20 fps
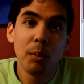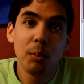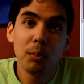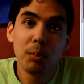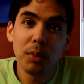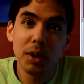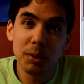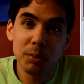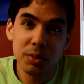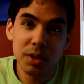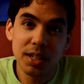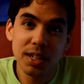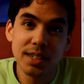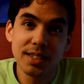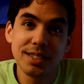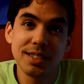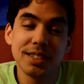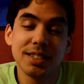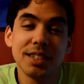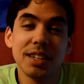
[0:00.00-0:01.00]
but
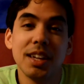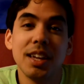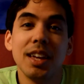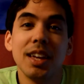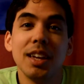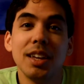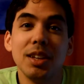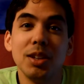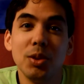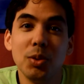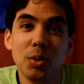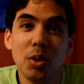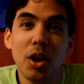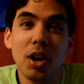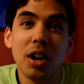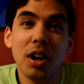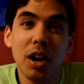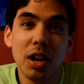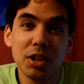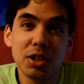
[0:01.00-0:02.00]
because you
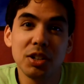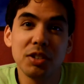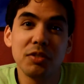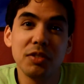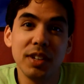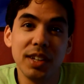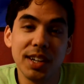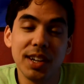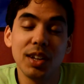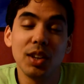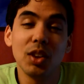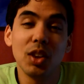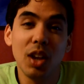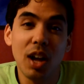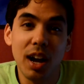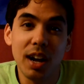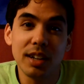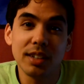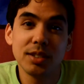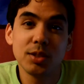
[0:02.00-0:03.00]
are on your feet a lot.